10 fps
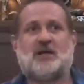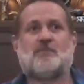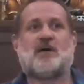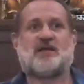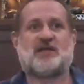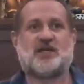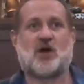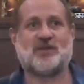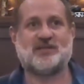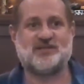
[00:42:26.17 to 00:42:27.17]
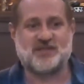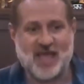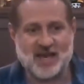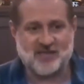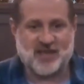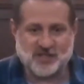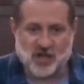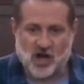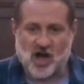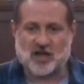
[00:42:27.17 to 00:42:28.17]
But in Zen they
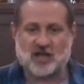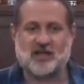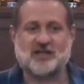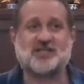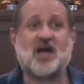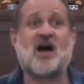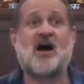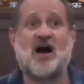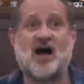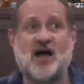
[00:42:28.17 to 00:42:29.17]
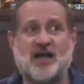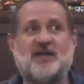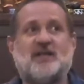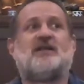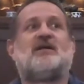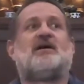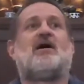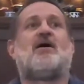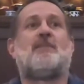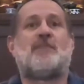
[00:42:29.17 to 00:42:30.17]
talk a ton
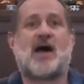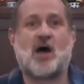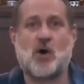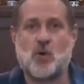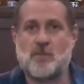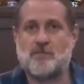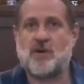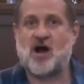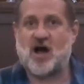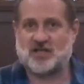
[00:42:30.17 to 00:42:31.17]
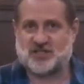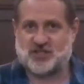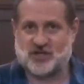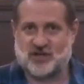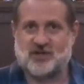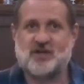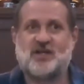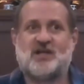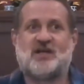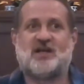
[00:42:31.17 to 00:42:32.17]
about posture.
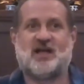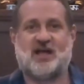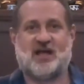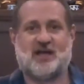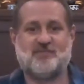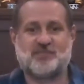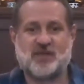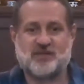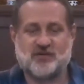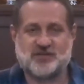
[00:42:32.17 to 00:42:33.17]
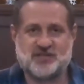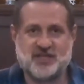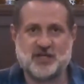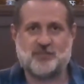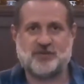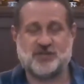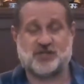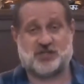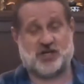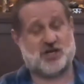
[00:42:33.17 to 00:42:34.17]
Your seated
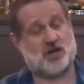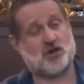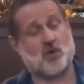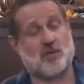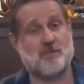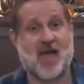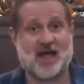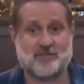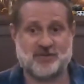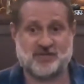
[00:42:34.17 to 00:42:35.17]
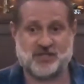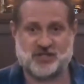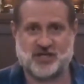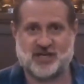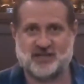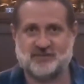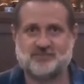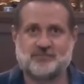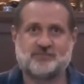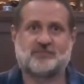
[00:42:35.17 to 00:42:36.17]
position, your back position,
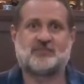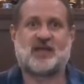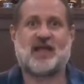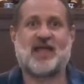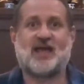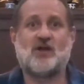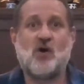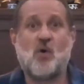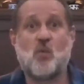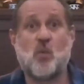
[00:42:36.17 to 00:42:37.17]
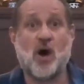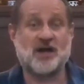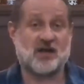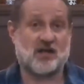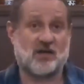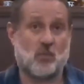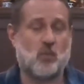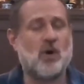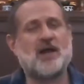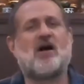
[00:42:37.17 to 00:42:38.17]
and what
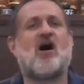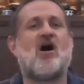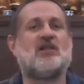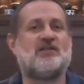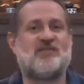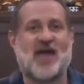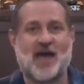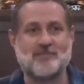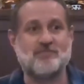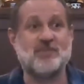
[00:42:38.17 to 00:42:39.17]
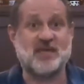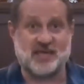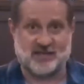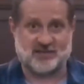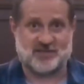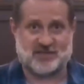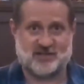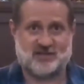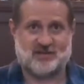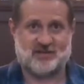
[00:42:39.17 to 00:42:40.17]
all of that means.